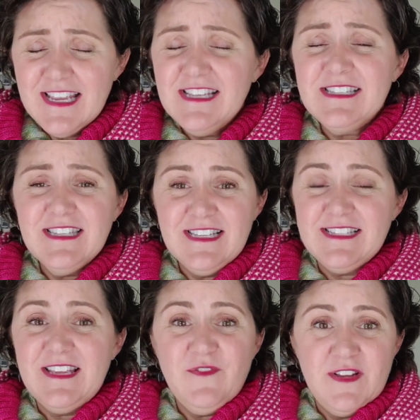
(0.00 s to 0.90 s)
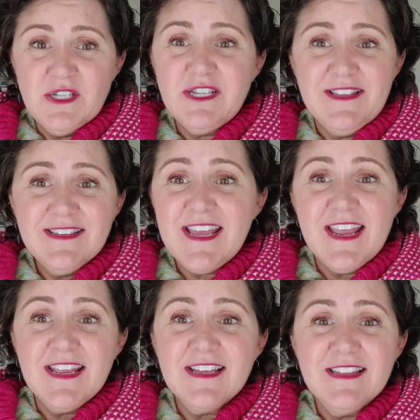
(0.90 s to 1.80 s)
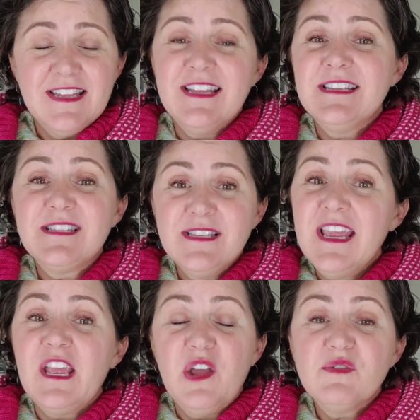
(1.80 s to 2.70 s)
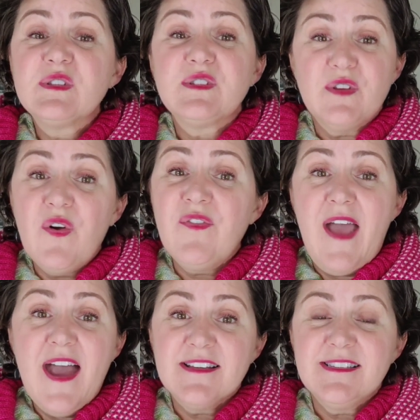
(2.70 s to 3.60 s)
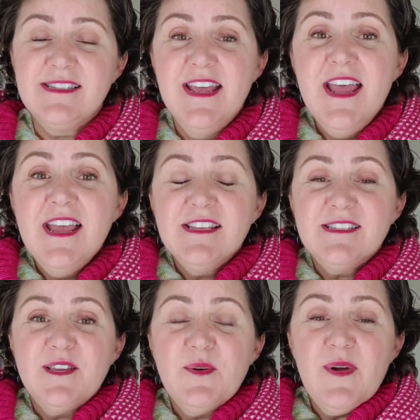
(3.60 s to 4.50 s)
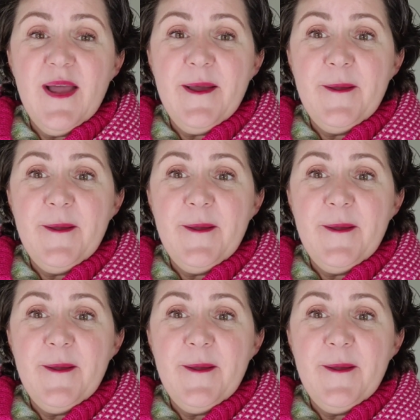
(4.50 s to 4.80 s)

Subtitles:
easily see finishing the tank. Like it goes so fast. So